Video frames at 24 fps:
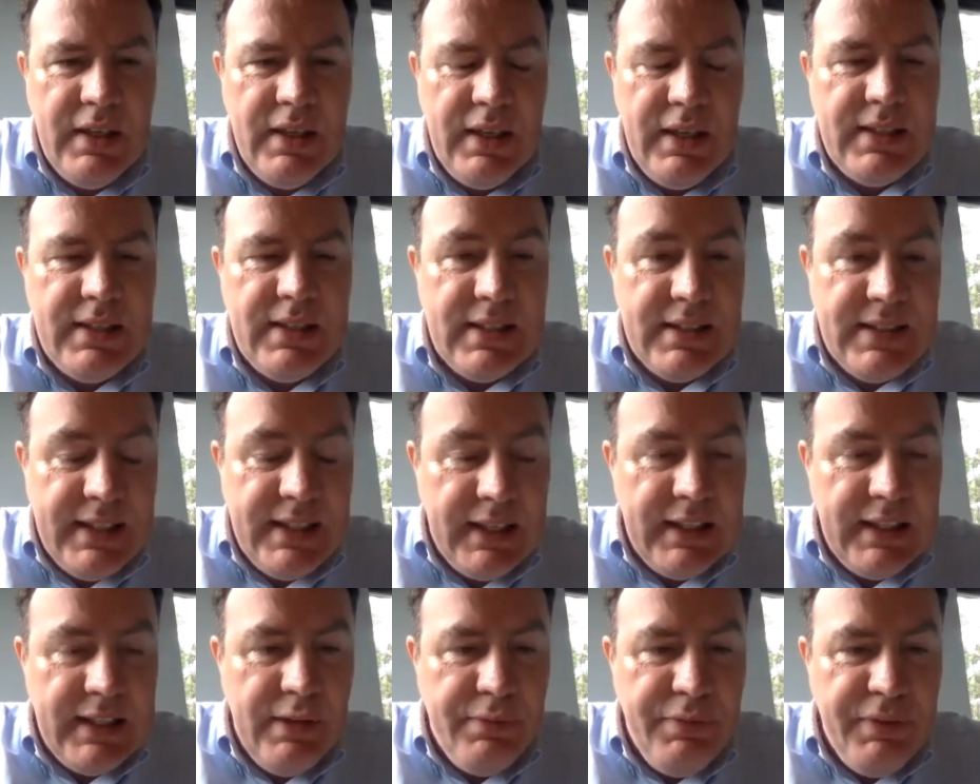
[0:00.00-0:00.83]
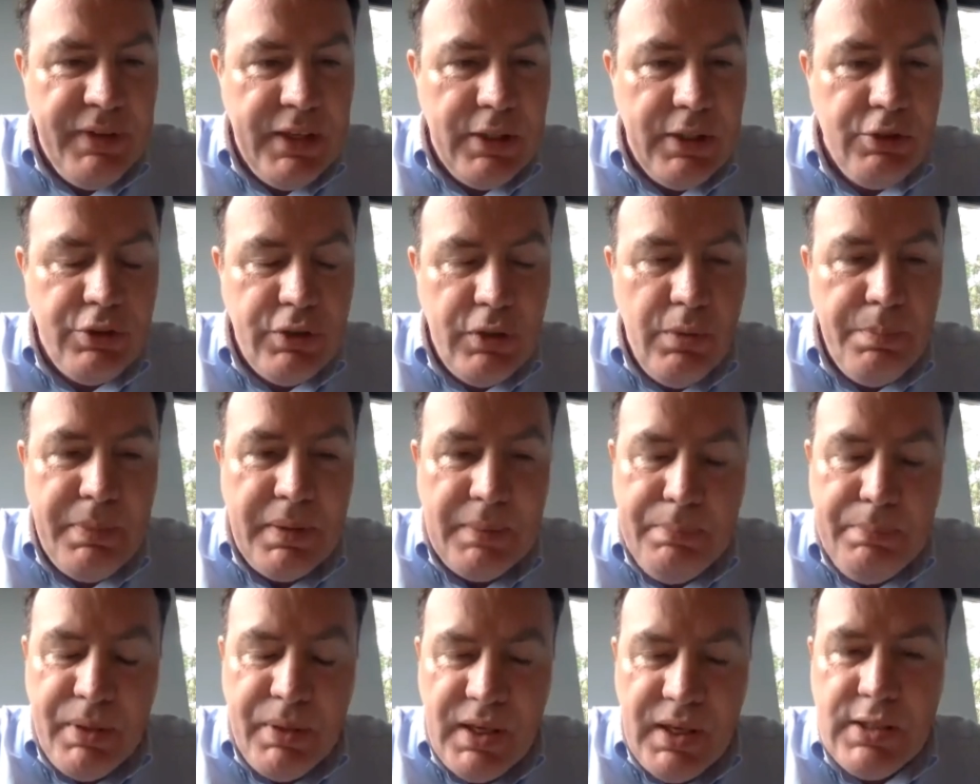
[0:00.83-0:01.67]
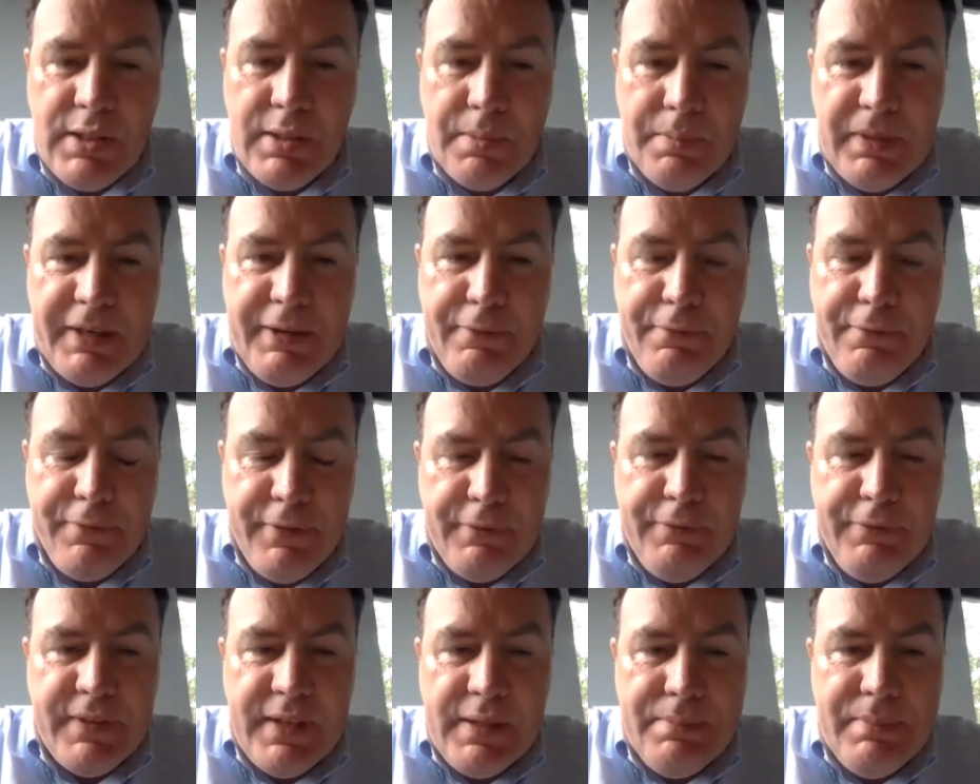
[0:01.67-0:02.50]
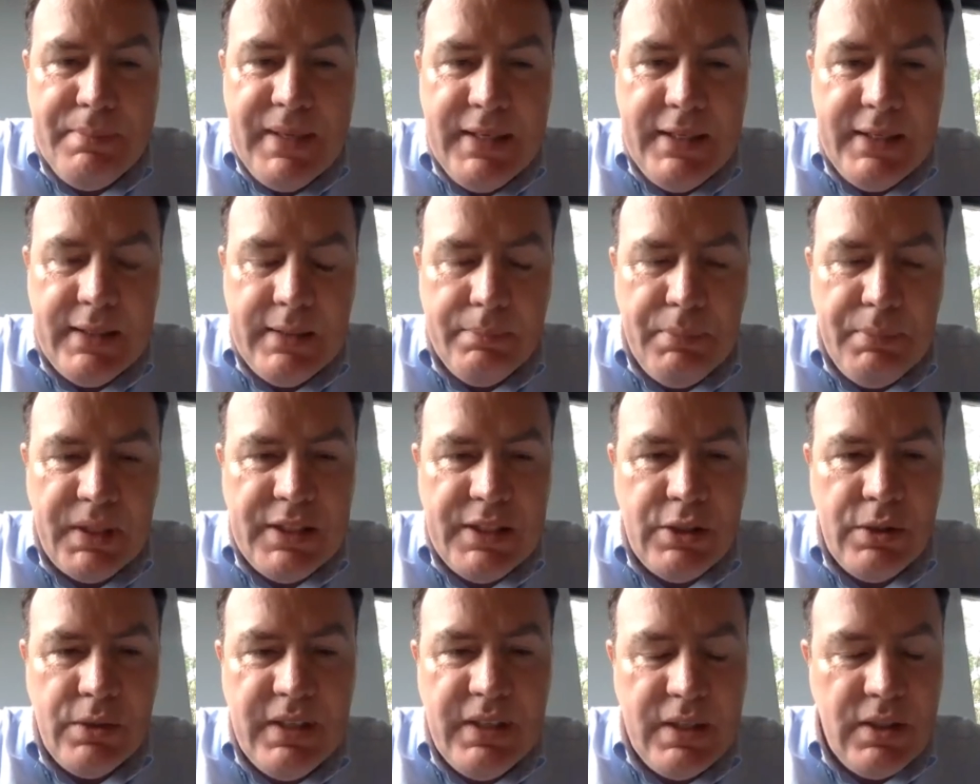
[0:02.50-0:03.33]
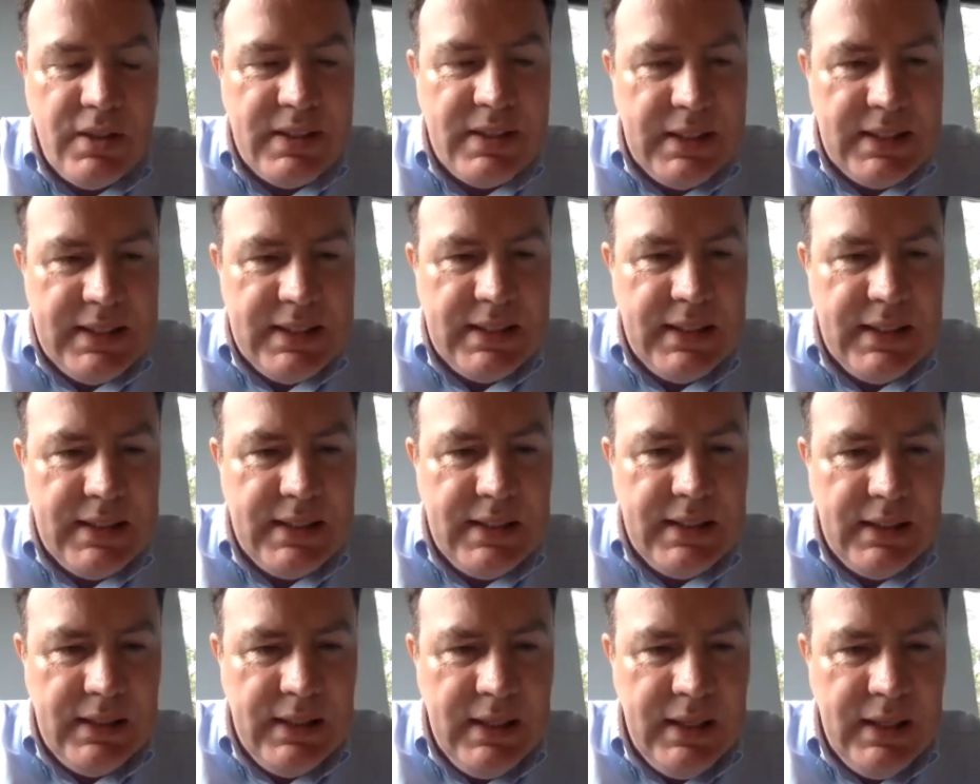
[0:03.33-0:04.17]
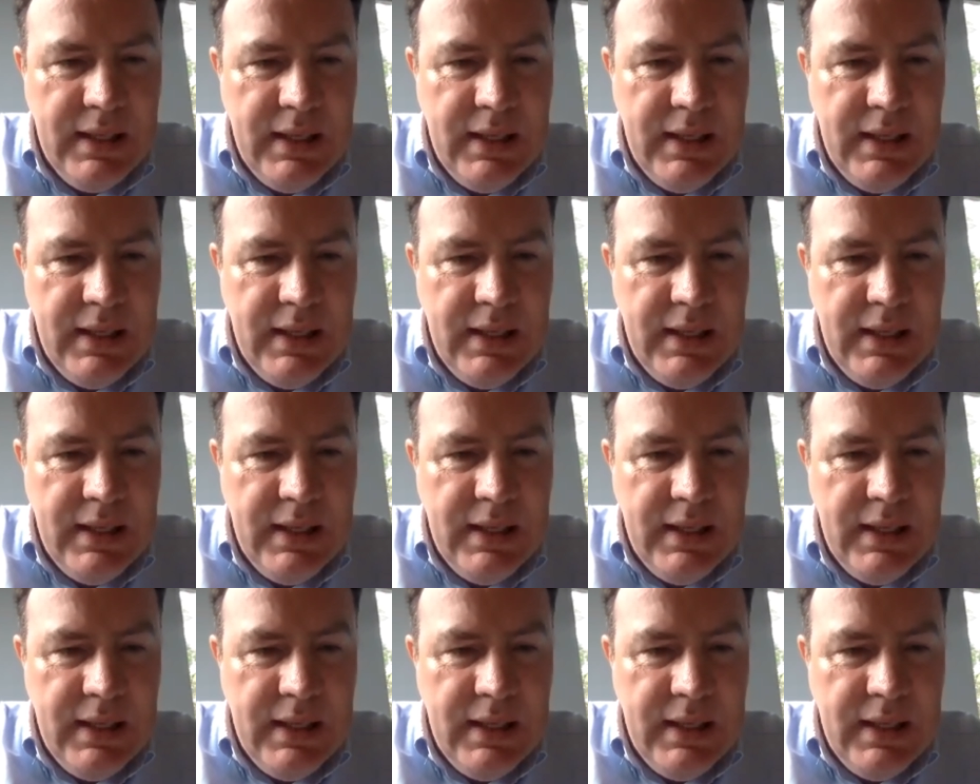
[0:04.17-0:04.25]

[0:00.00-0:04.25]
That's a significant jump, and possibly 50 million by 2060.